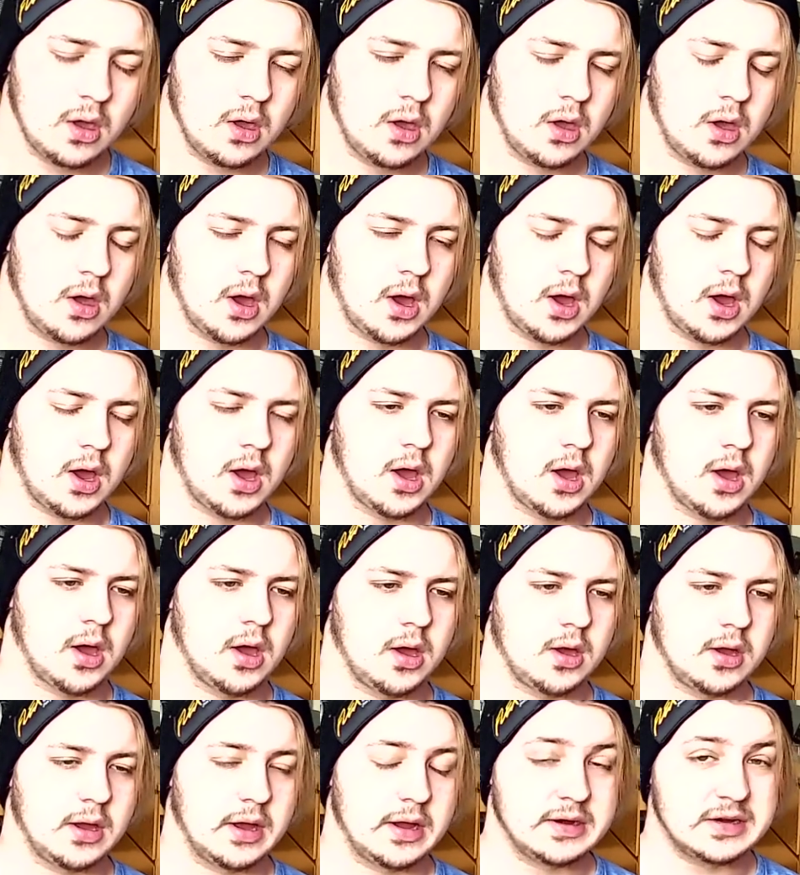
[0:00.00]
Uh,
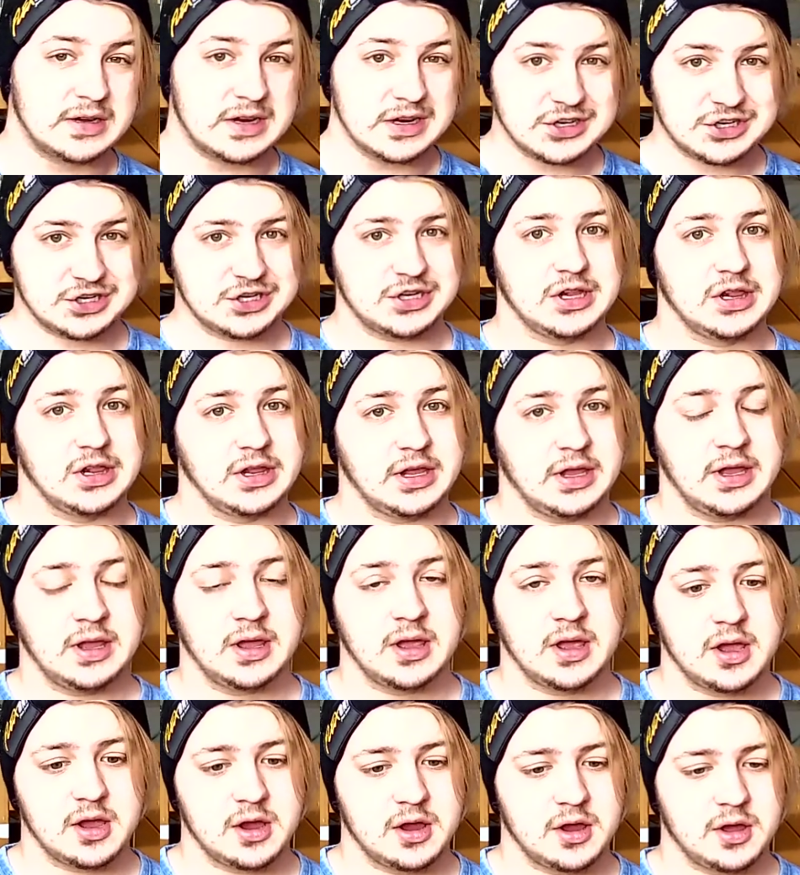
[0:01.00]
additionally,
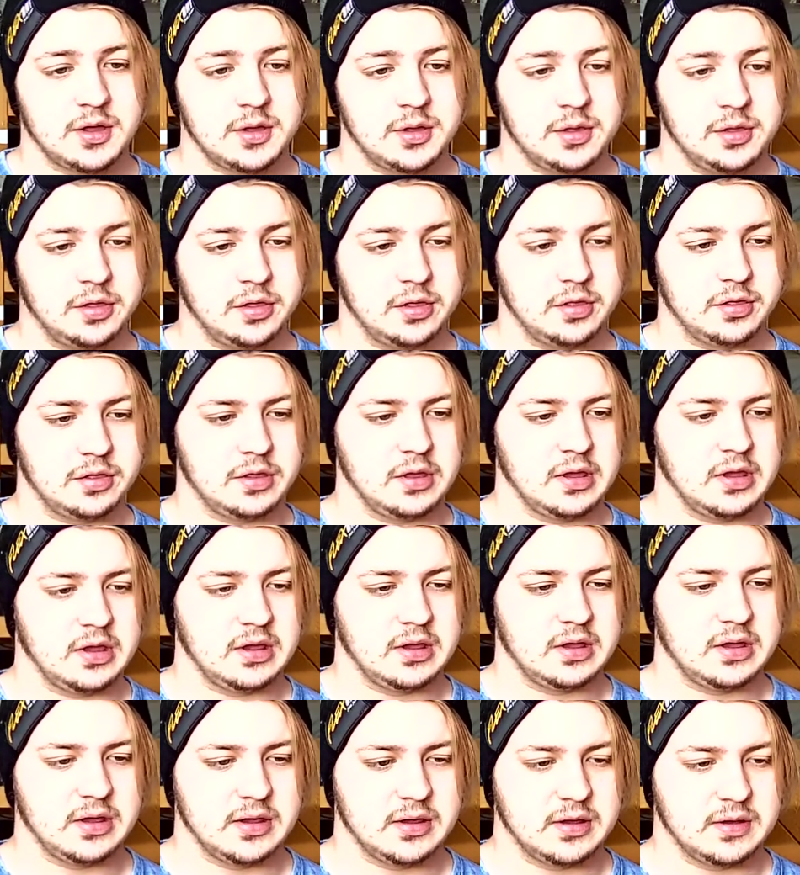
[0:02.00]

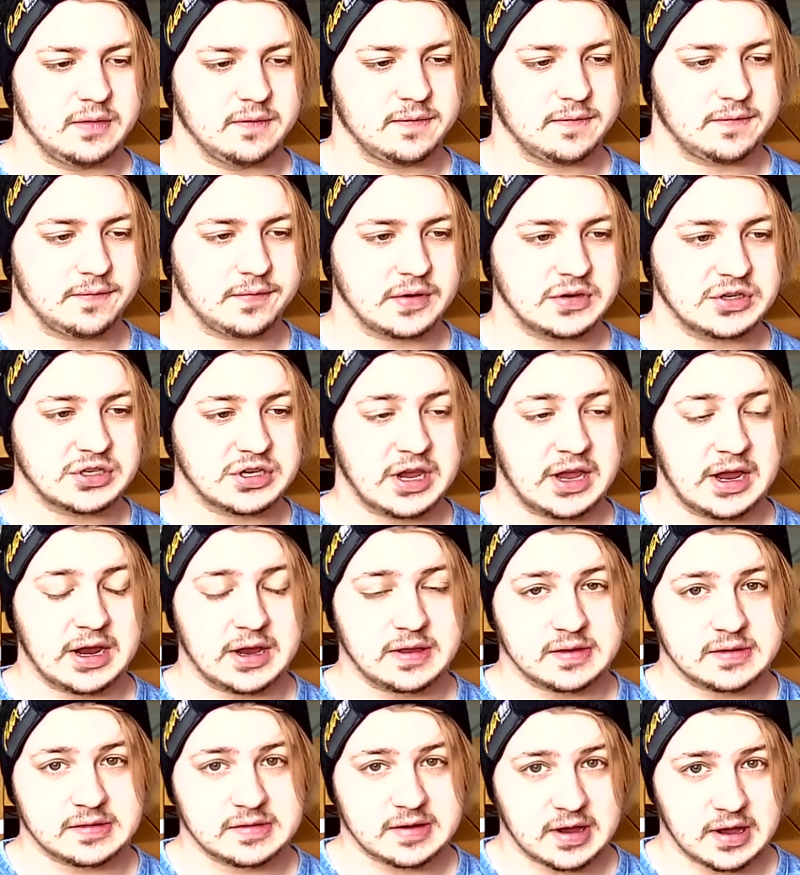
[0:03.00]
the French king at
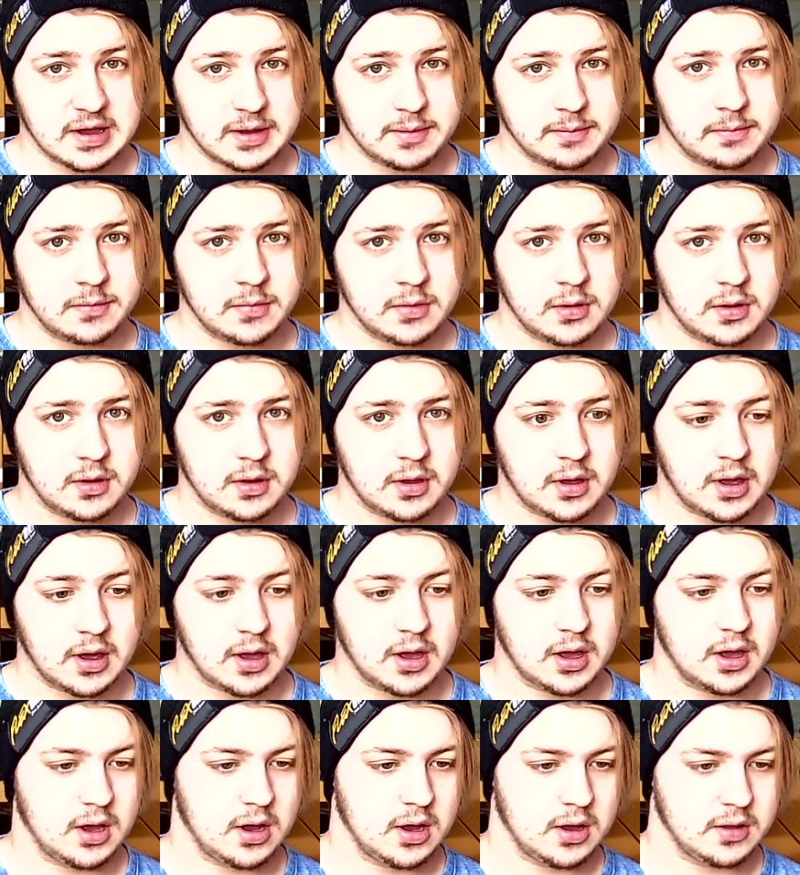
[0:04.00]
the time,
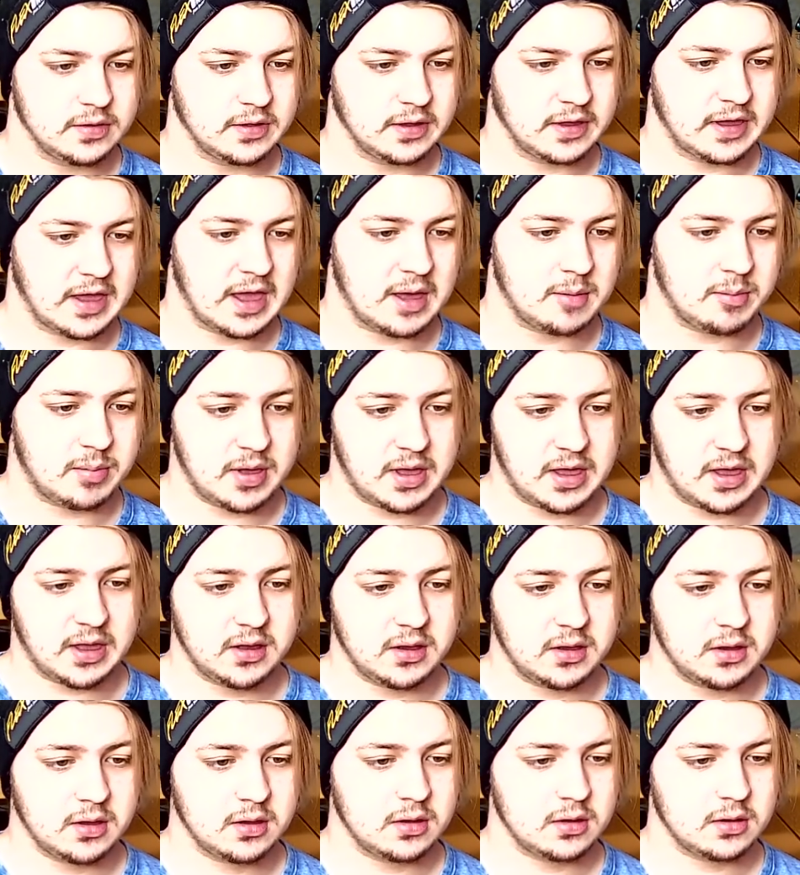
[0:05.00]
uh, the
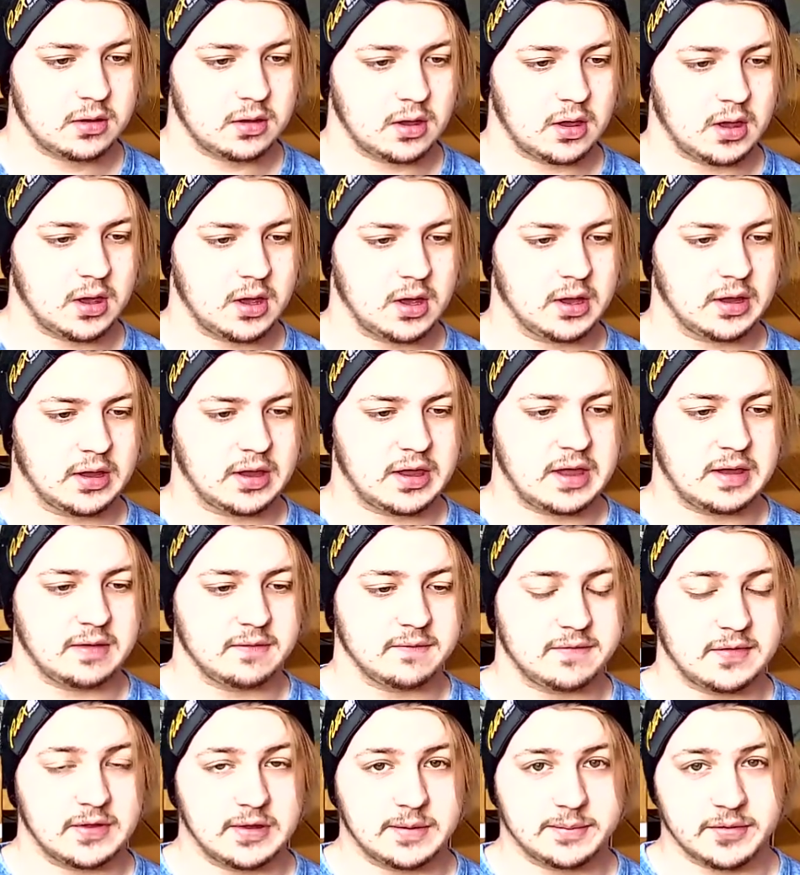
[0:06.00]
Capet uh, King
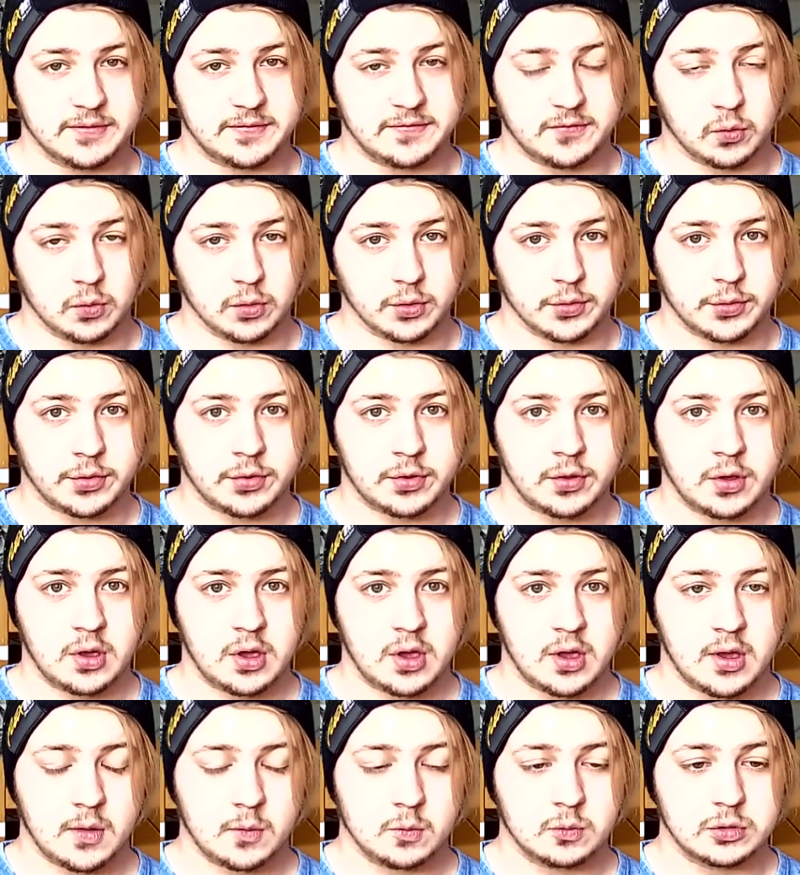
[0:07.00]
Philip IV,
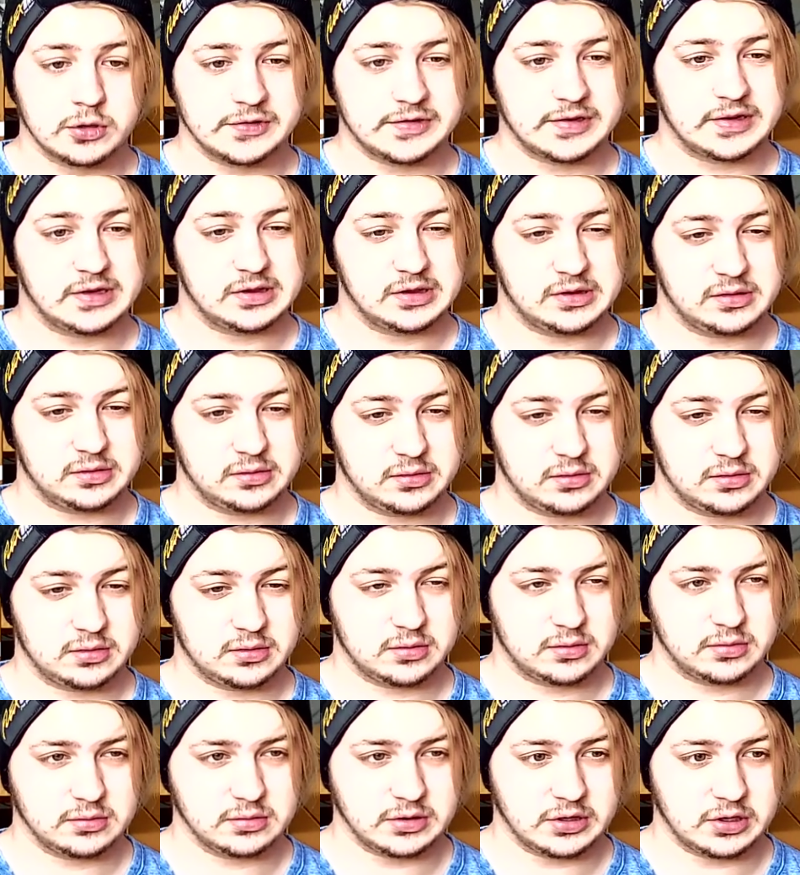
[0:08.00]
was in a
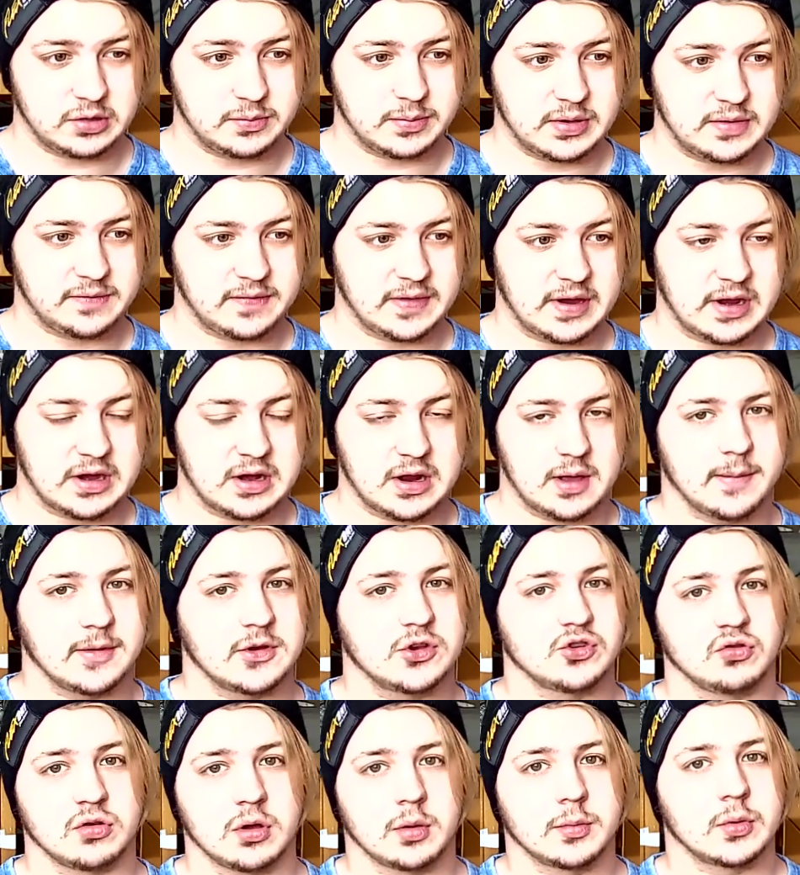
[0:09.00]
little bit of economic
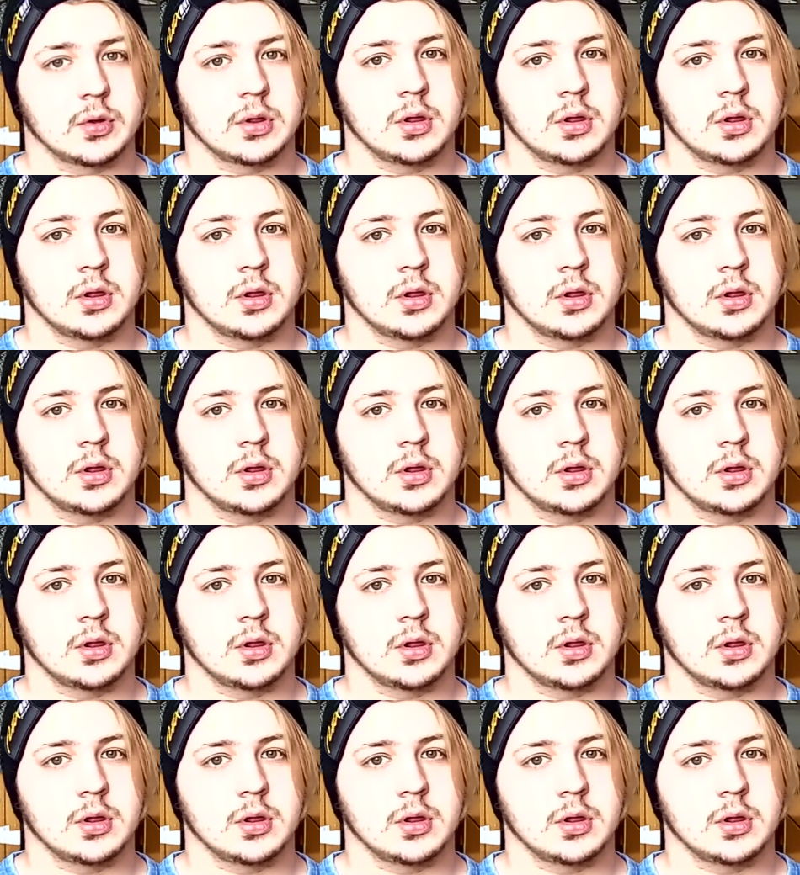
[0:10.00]
trouble